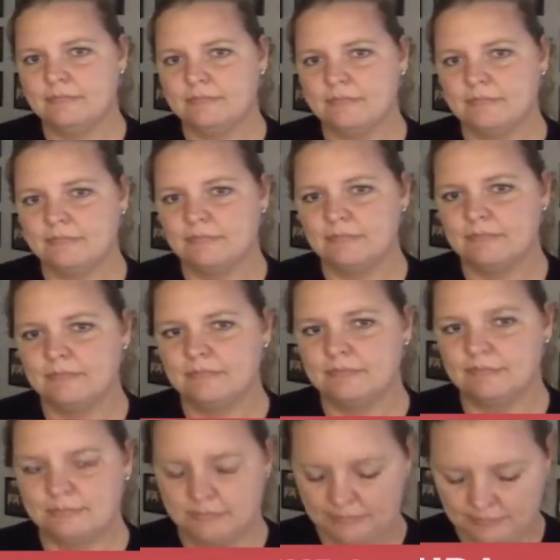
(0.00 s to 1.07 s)

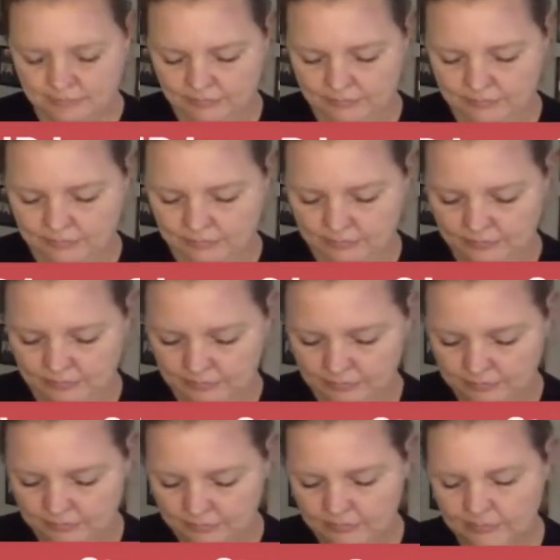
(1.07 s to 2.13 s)

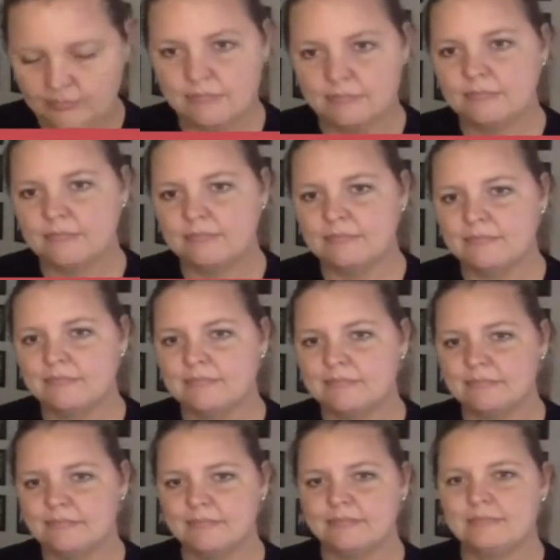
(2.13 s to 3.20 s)

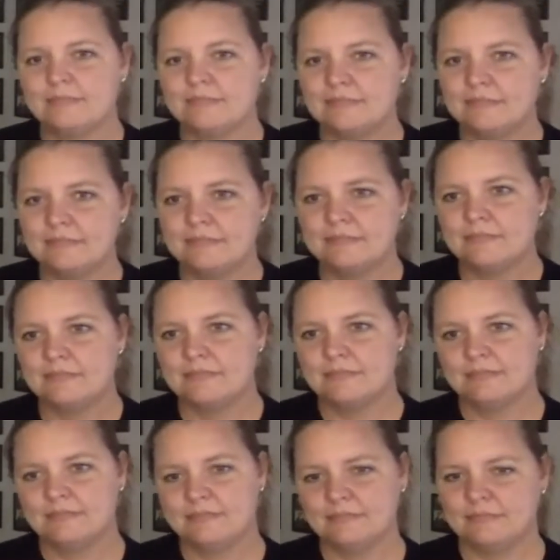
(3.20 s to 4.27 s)

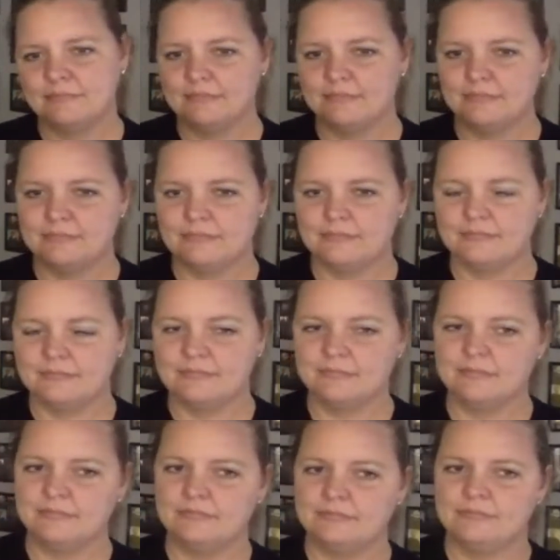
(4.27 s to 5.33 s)

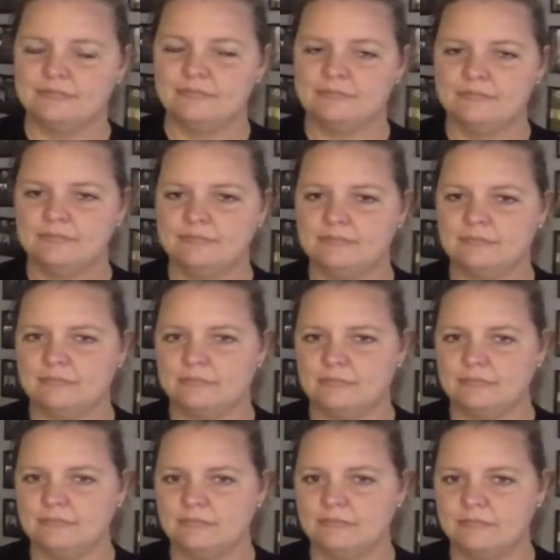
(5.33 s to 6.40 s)

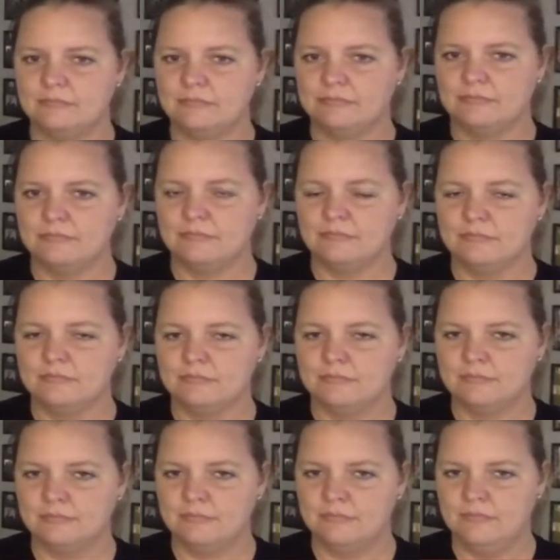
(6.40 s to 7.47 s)

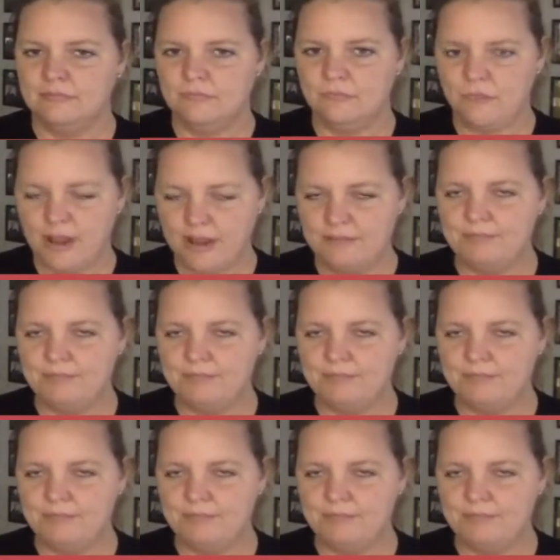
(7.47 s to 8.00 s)
[no speech]